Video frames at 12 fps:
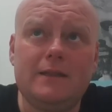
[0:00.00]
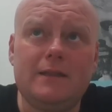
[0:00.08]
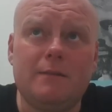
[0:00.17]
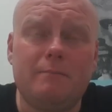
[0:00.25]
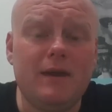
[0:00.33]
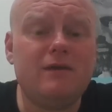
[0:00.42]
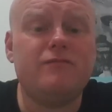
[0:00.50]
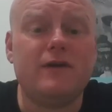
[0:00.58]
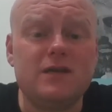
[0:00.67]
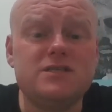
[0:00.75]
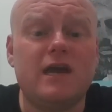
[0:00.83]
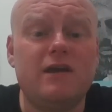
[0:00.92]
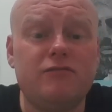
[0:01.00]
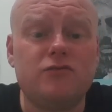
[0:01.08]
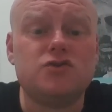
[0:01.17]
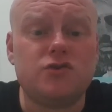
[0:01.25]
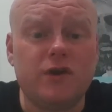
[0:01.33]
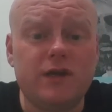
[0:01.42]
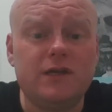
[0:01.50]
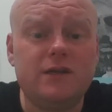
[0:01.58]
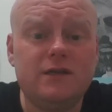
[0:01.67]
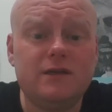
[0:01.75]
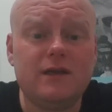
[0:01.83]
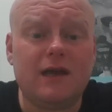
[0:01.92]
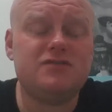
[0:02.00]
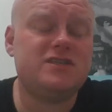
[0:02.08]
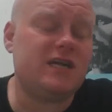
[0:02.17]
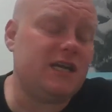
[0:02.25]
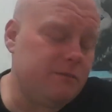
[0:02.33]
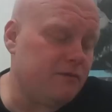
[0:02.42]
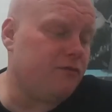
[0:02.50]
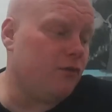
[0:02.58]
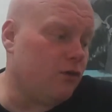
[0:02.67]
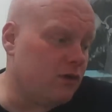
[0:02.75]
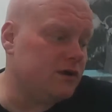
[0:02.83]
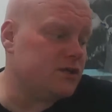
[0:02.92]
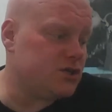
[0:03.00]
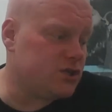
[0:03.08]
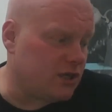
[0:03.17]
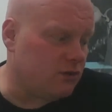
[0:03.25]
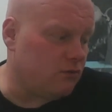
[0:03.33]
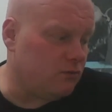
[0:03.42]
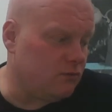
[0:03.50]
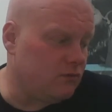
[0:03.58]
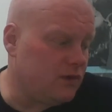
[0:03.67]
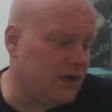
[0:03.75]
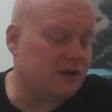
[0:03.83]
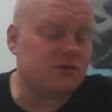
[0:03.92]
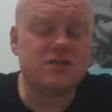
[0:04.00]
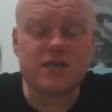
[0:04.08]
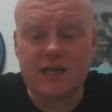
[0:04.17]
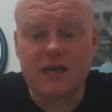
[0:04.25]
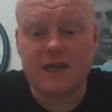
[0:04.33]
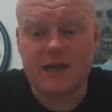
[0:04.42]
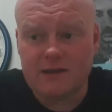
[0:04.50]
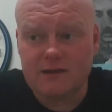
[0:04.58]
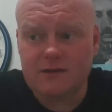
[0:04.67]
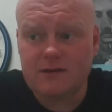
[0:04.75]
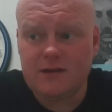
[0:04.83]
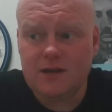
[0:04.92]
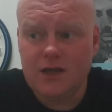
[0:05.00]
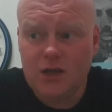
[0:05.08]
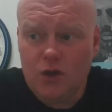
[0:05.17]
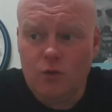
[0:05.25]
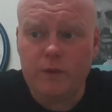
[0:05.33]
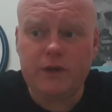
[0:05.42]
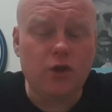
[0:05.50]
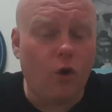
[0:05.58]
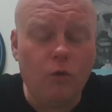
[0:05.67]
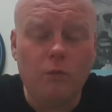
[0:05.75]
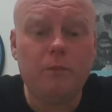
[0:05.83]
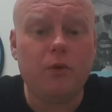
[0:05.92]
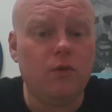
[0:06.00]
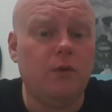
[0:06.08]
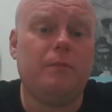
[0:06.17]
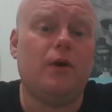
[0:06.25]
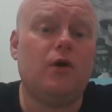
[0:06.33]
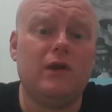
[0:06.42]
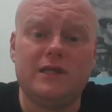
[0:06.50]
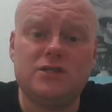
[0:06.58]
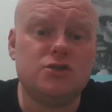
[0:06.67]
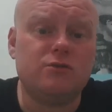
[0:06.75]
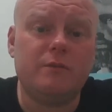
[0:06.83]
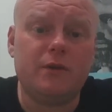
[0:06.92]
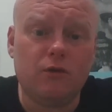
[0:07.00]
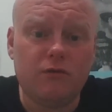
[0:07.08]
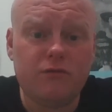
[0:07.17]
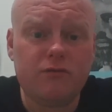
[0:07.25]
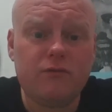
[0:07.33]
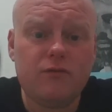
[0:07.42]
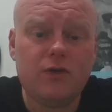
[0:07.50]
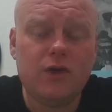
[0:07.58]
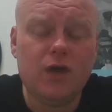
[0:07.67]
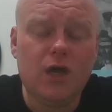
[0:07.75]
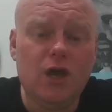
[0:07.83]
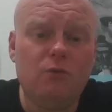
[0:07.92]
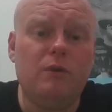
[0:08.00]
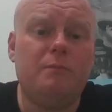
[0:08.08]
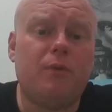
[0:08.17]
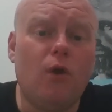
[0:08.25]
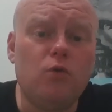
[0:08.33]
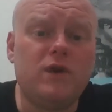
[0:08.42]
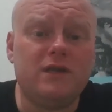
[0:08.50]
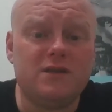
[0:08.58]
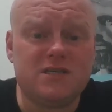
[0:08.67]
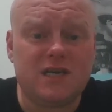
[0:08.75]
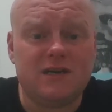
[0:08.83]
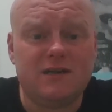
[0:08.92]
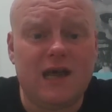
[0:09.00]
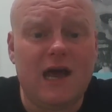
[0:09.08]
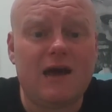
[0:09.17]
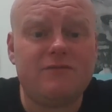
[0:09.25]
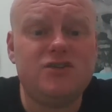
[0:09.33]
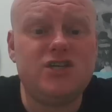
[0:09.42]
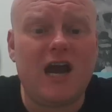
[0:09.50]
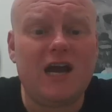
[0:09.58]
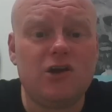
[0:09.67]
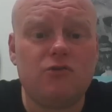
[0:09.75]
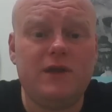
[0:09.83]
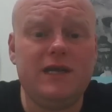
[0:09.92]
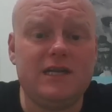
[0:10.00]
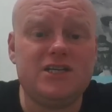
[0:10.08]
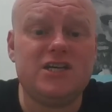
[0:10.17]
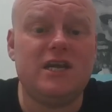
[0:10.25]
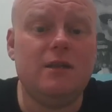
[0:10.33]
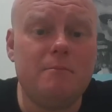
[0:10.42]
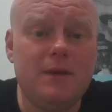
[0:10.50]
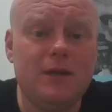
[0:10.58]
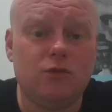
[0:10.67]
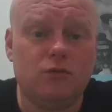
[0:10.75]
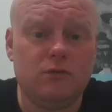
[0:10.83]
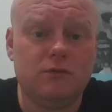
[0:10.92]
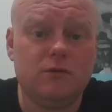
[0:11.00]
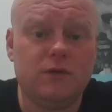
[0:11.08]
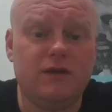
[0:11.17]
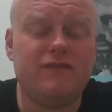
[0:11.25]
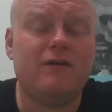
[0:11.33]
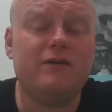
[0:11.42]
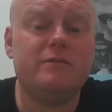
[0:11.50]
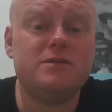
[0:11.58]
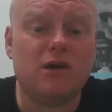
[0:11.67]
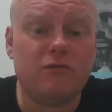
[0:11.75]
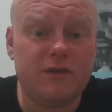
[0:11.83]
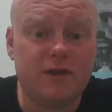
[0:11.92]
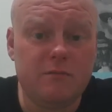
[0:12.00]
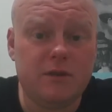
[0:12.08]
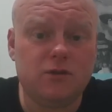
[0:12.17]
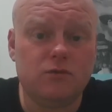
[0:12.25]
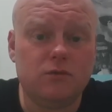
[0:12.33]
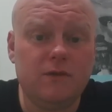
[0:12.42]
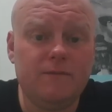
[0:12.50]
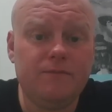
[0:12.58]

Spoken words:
the big fella's getting frustrated. I've said it before on this channel, and I'll say it again. We don't put the ball into him enough. We broke in the second half. Jack Grealish in the middle. He found himself in the middle.